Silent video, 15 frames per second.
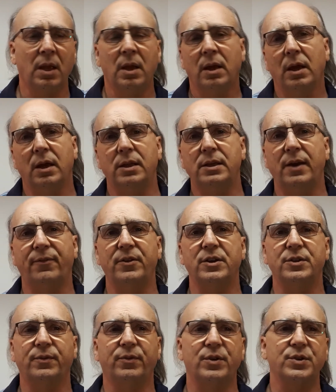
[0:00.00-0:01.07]
A
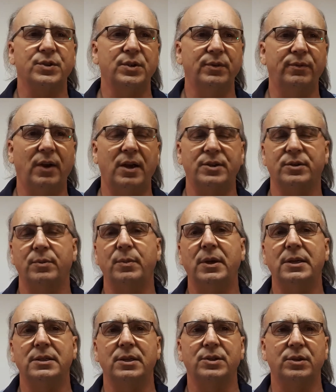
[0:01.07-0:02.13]
definition for a supervisor
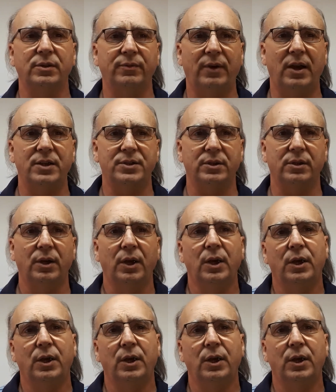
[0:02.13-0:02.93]
means a supervisor